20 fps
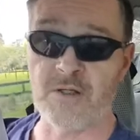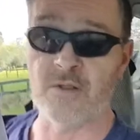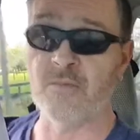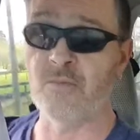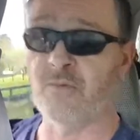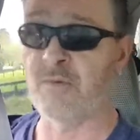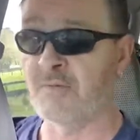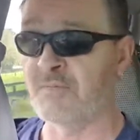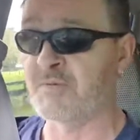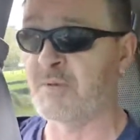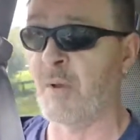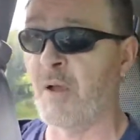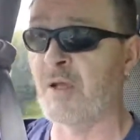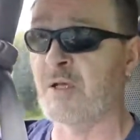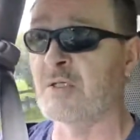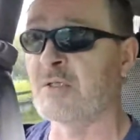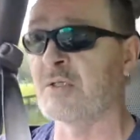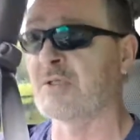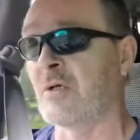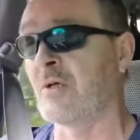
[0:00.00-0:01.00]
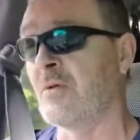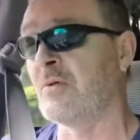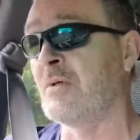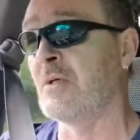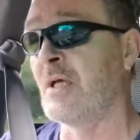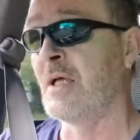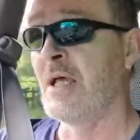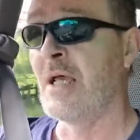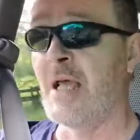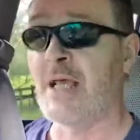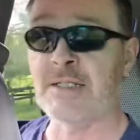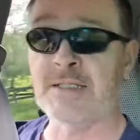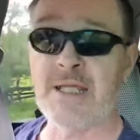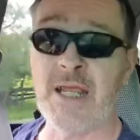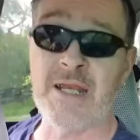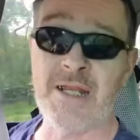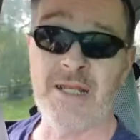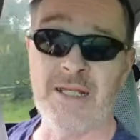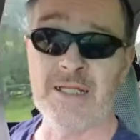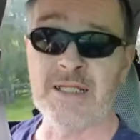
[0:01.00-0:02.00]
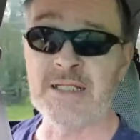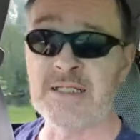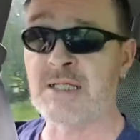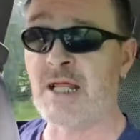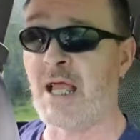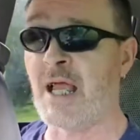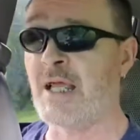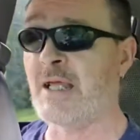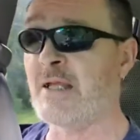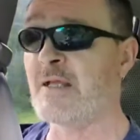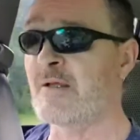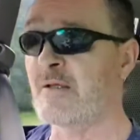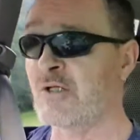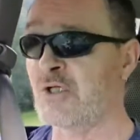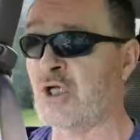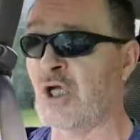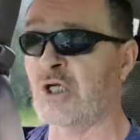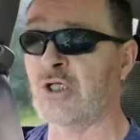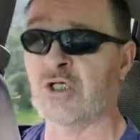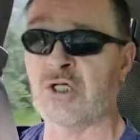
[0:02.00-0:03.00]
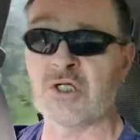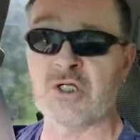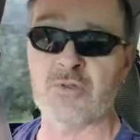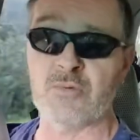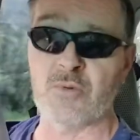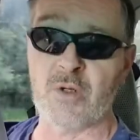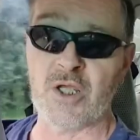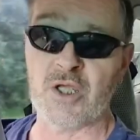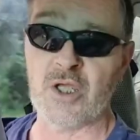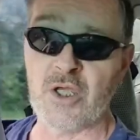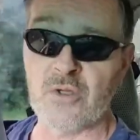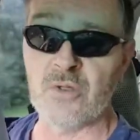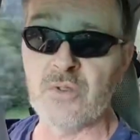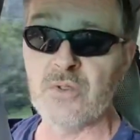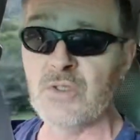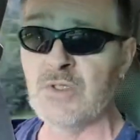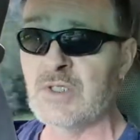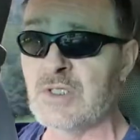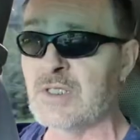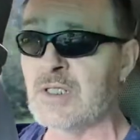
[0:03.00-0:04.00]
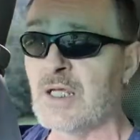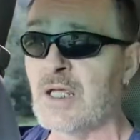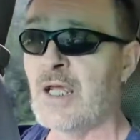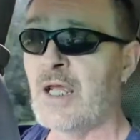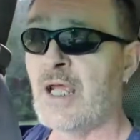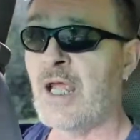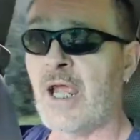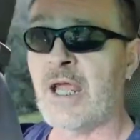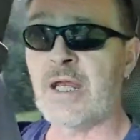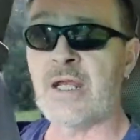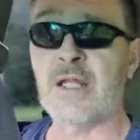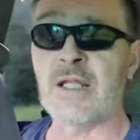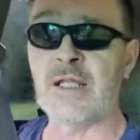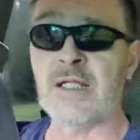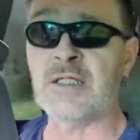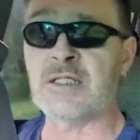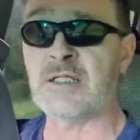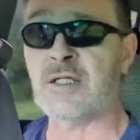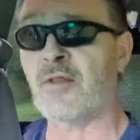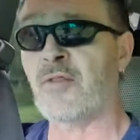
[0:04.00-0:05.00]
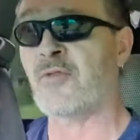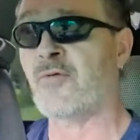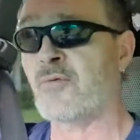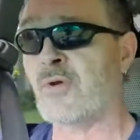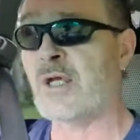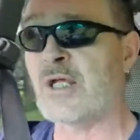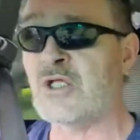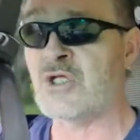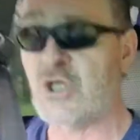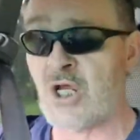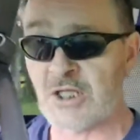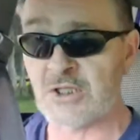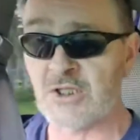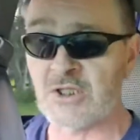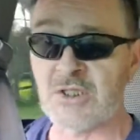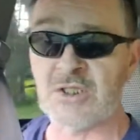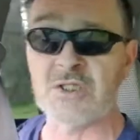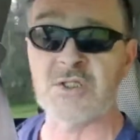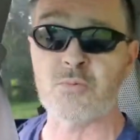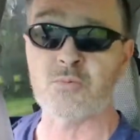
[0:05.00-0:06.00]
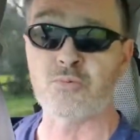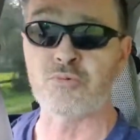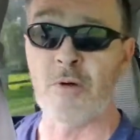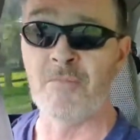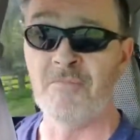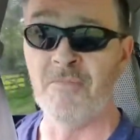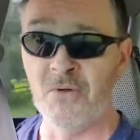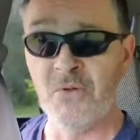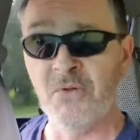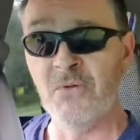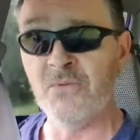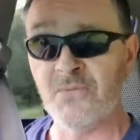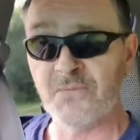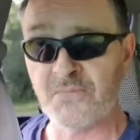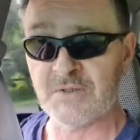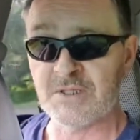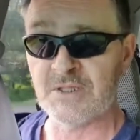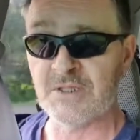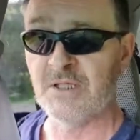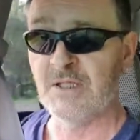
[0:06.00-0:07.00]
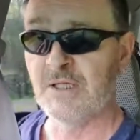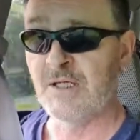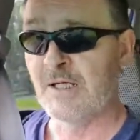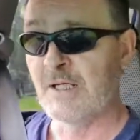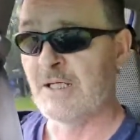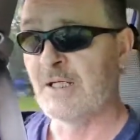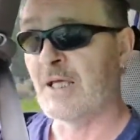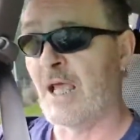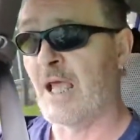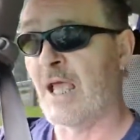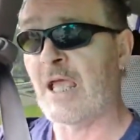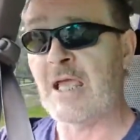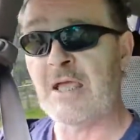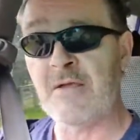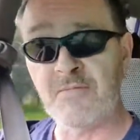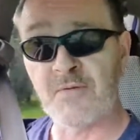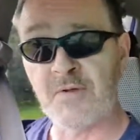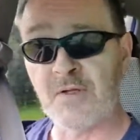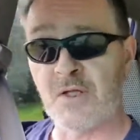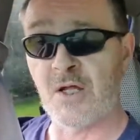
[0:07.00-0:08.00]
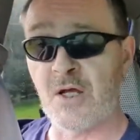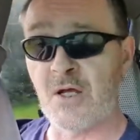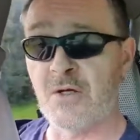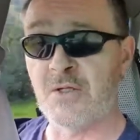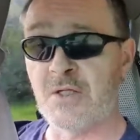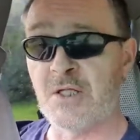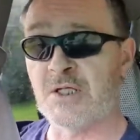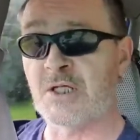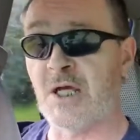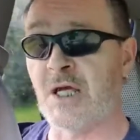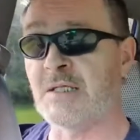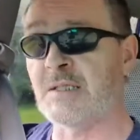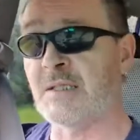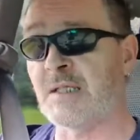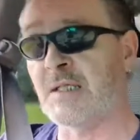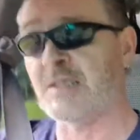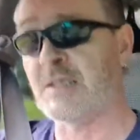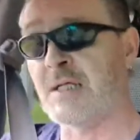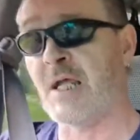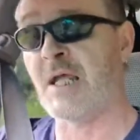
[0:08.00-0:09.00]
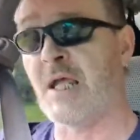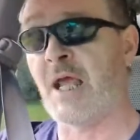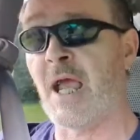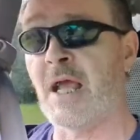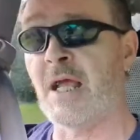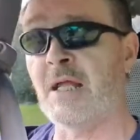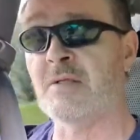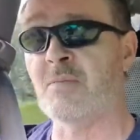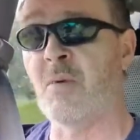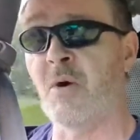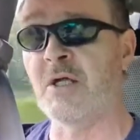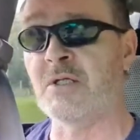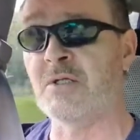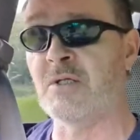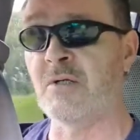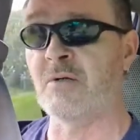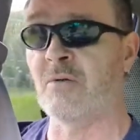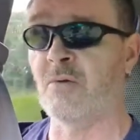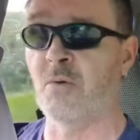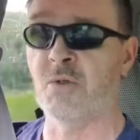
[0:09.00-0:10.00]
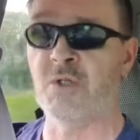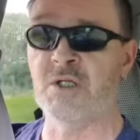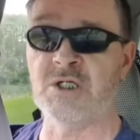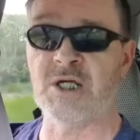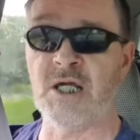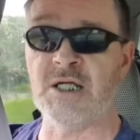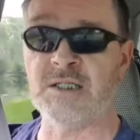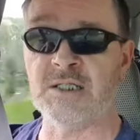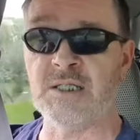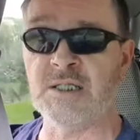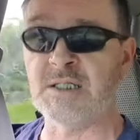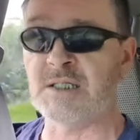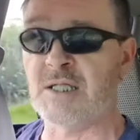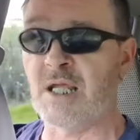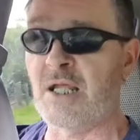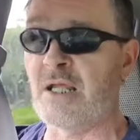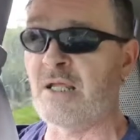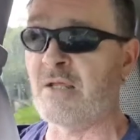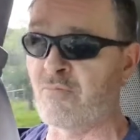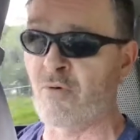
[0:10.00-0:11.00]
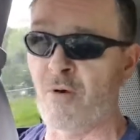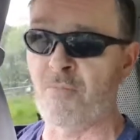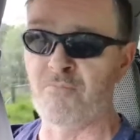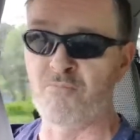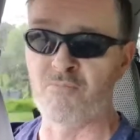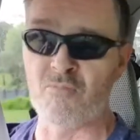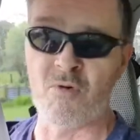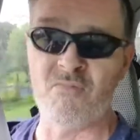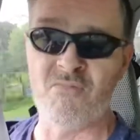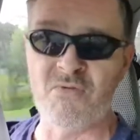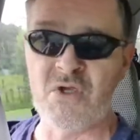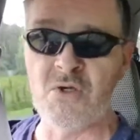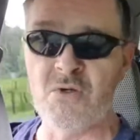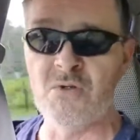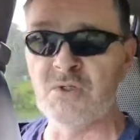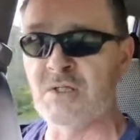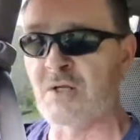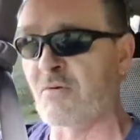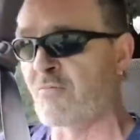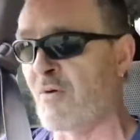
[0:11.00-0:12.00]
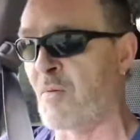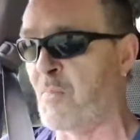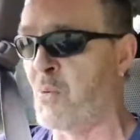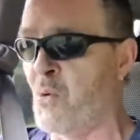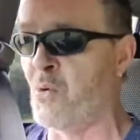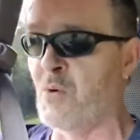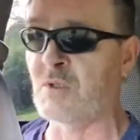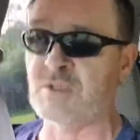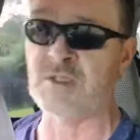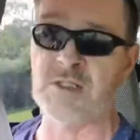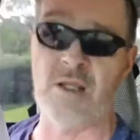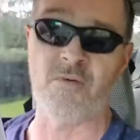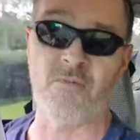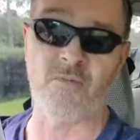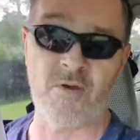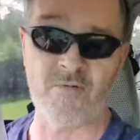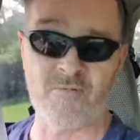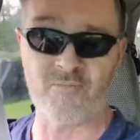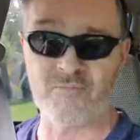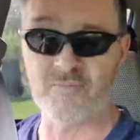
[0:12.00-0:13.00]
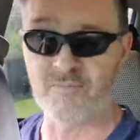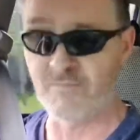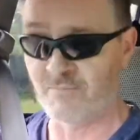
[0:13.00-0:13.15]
that we've spoken to has had at least 8 judges recused and at least 3 judges removed, even though the JCC Act, or the JCC reviews and reports that we've